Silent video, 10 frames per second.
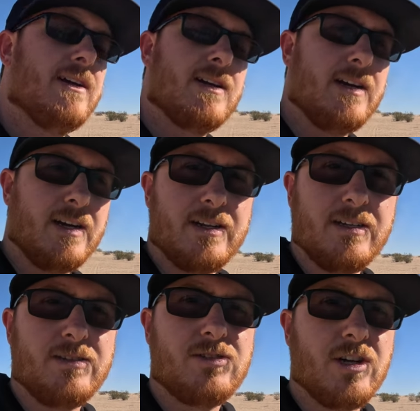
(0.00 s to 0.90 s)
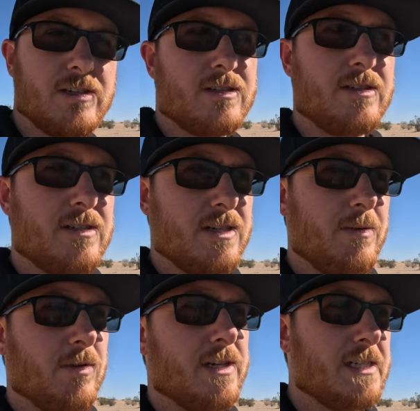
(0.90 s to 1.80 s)
kind of how to adjust the
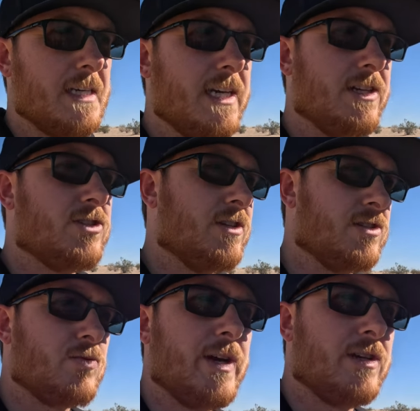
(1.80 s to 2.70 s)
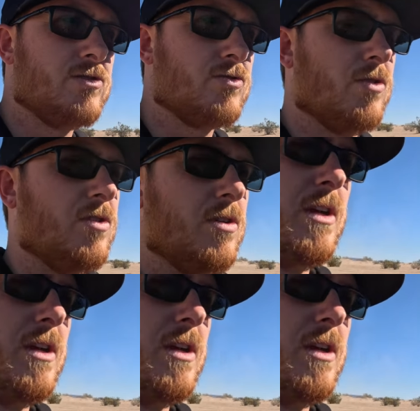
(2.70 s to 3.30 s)
stabilizing hitch and the sway control.